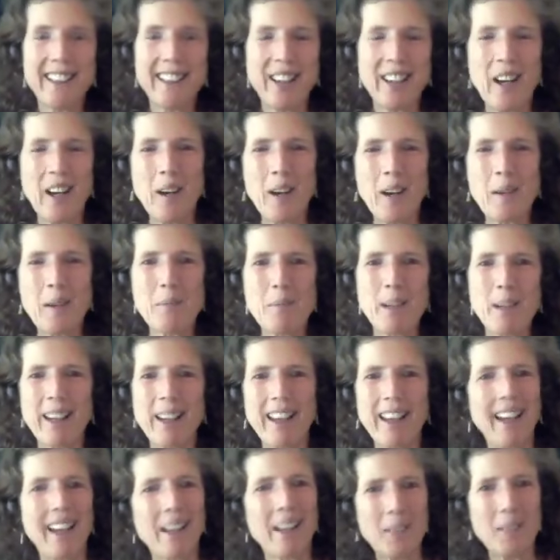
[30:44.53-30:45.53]
you know,
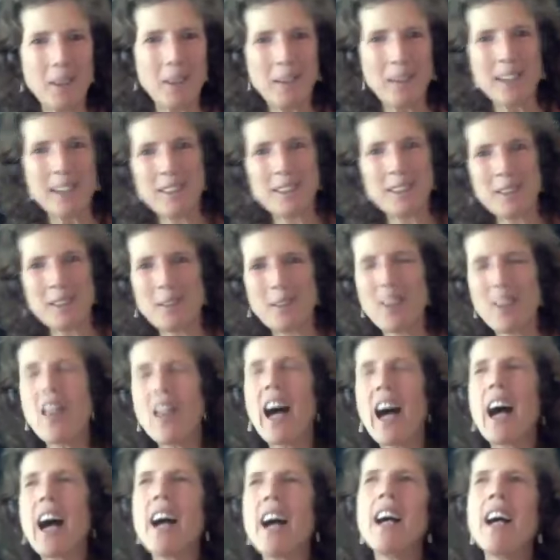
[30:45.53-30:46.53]
but like, what do I do with
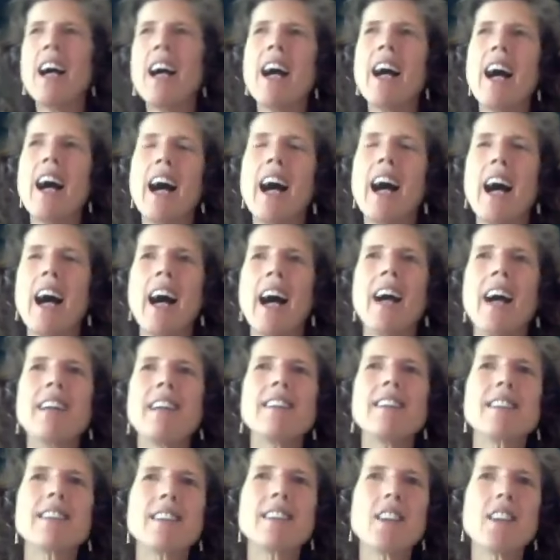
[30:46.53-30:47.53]
that? And